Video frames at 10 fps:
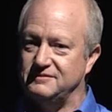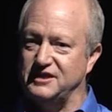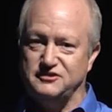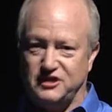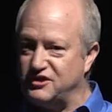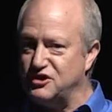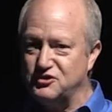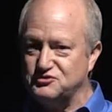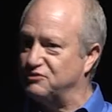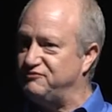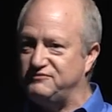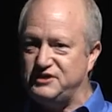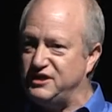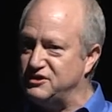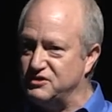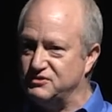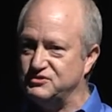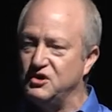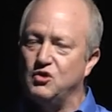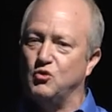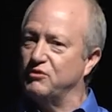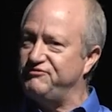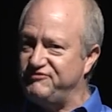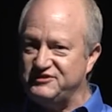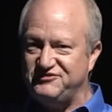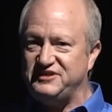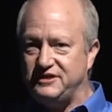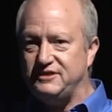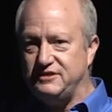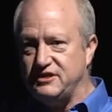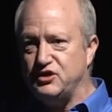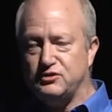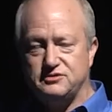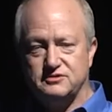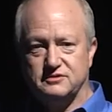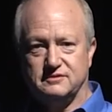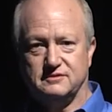In 10 years or 15 years or 50 years?